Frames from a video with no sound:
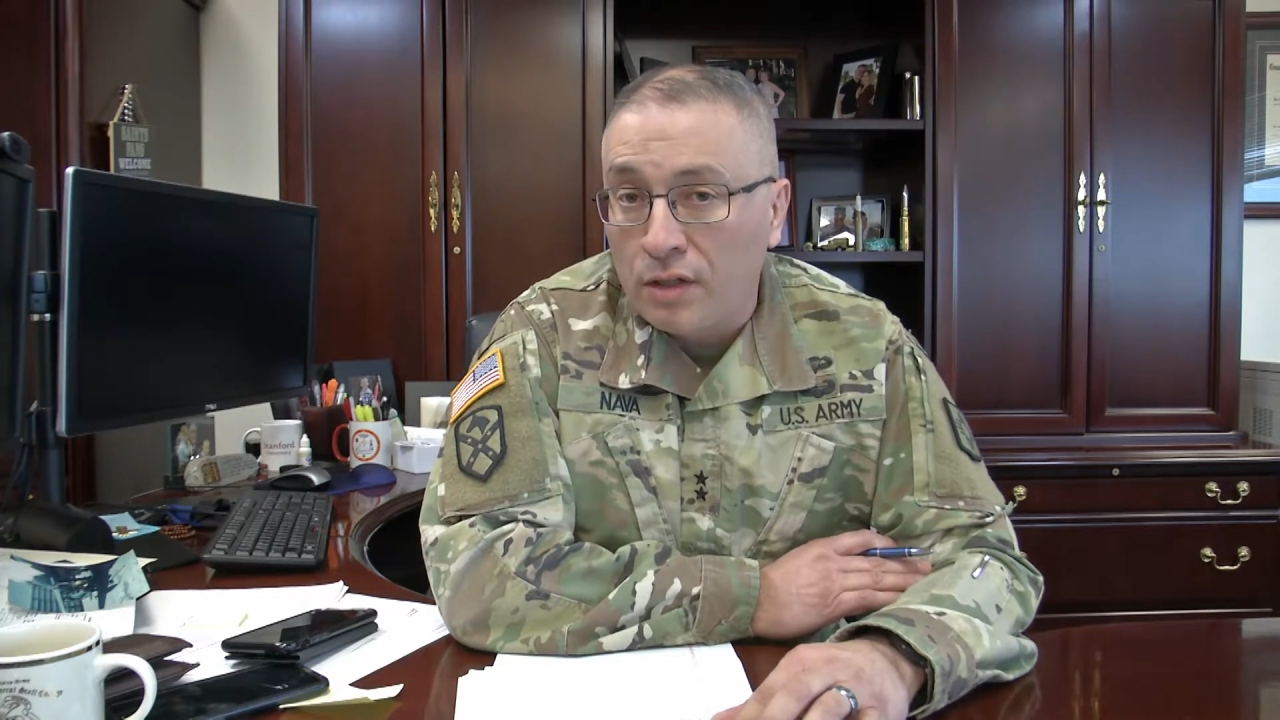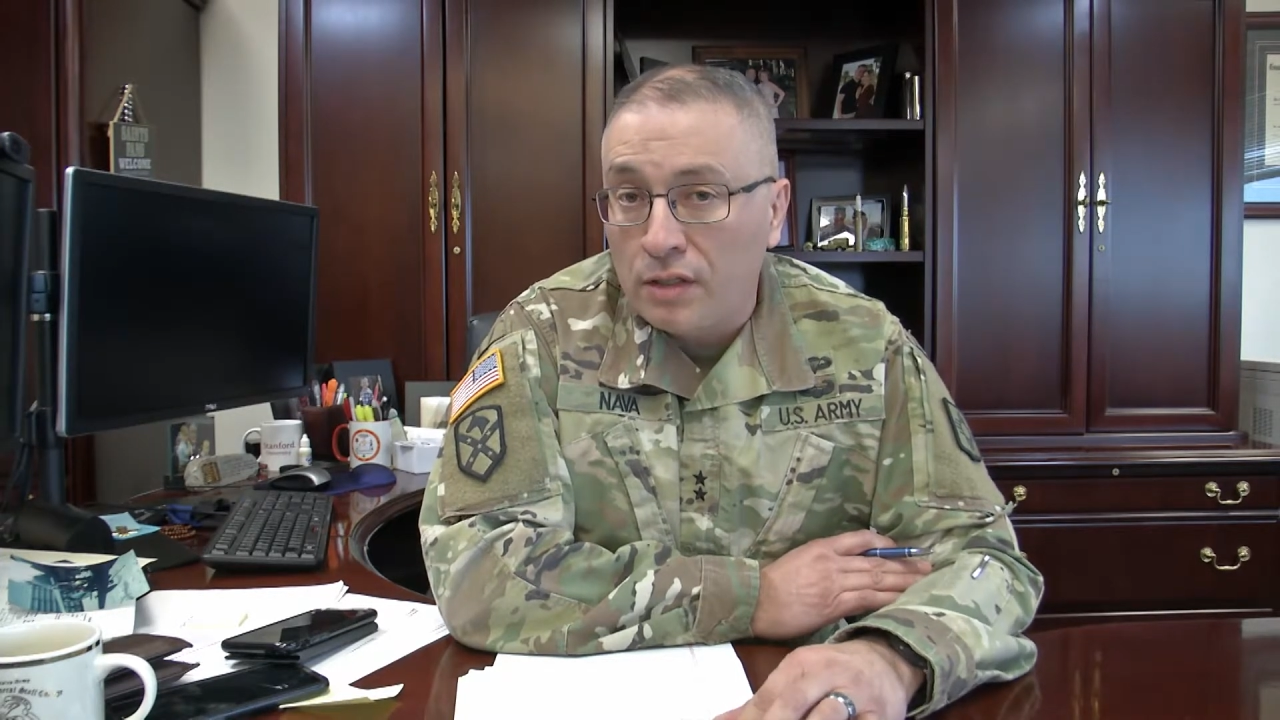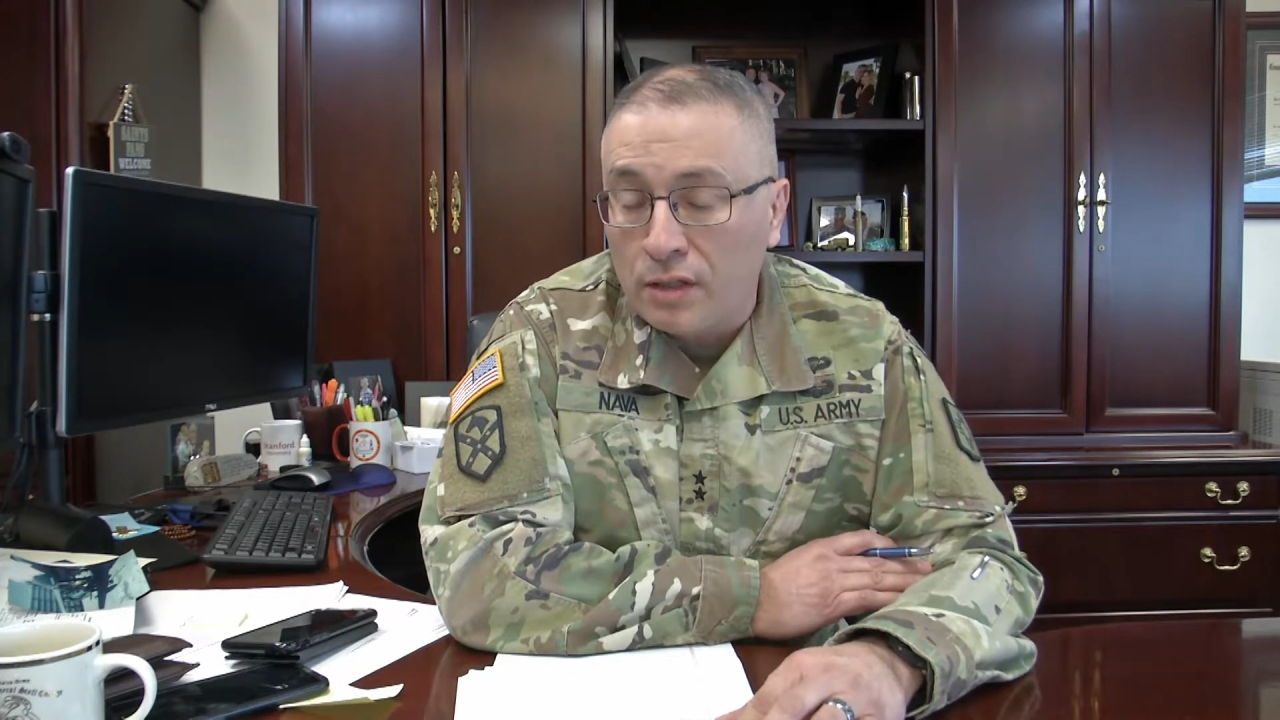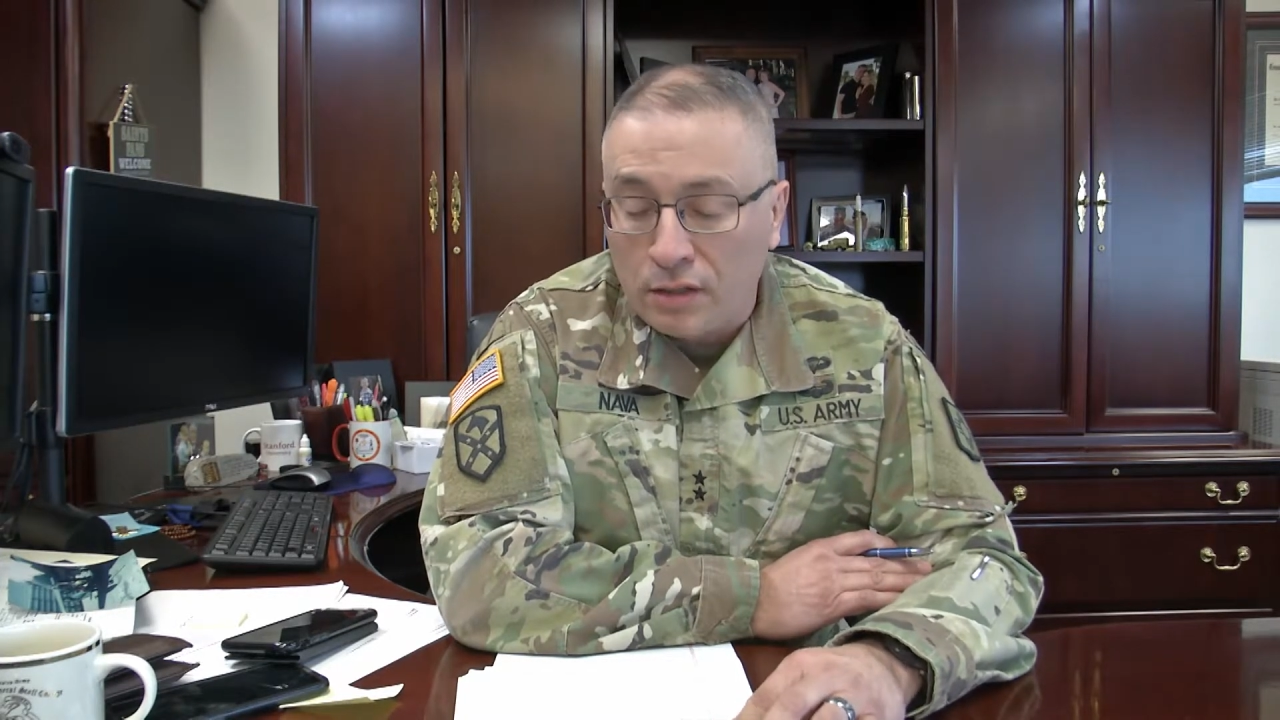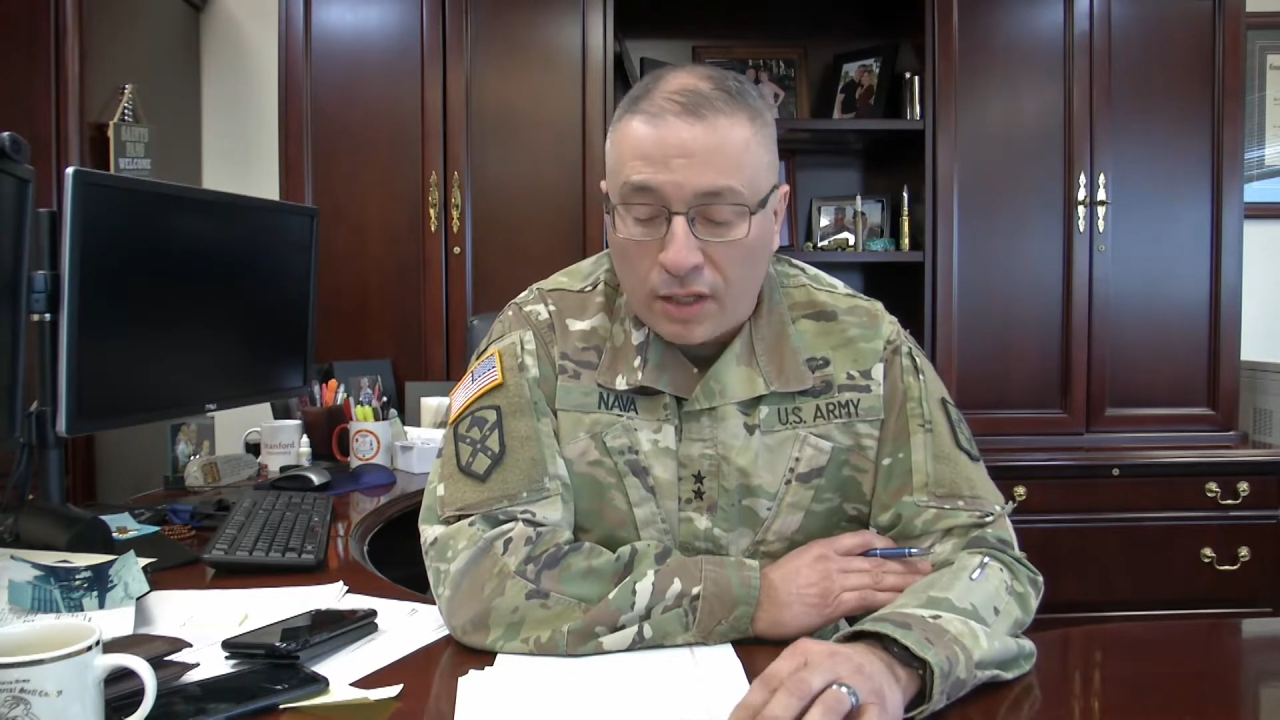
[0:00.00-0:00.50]

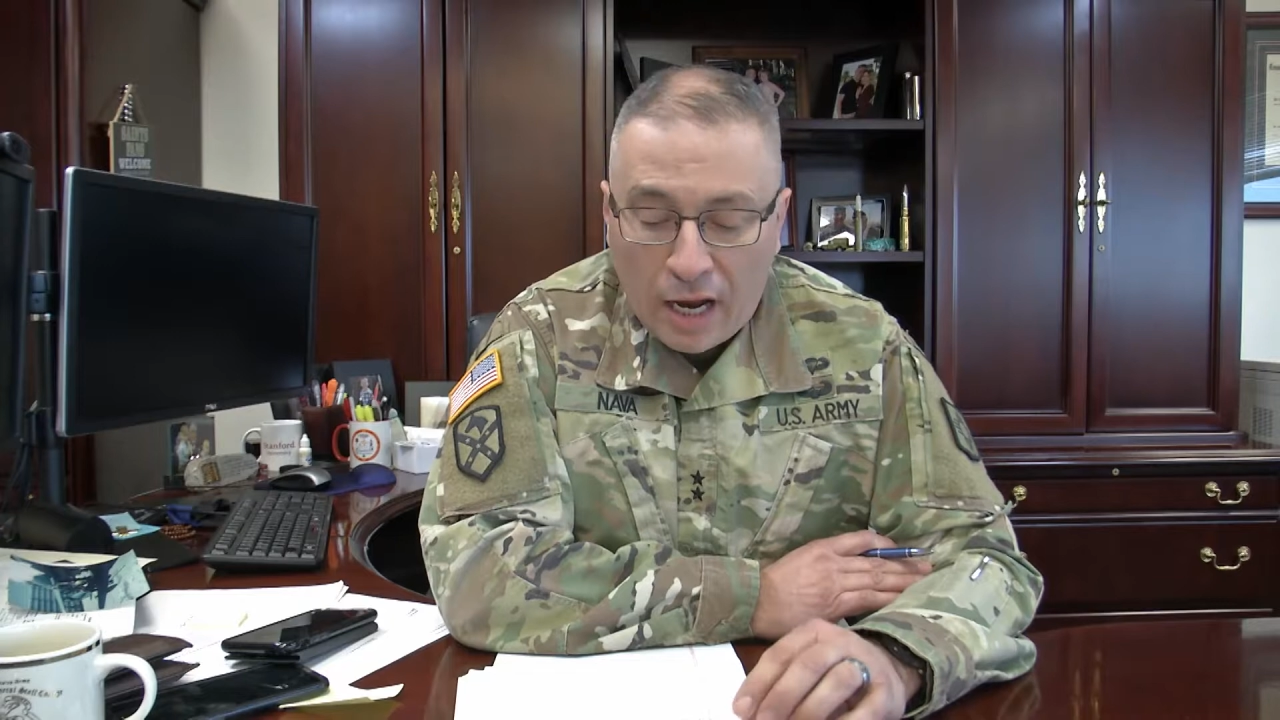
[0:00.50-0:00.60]
these things are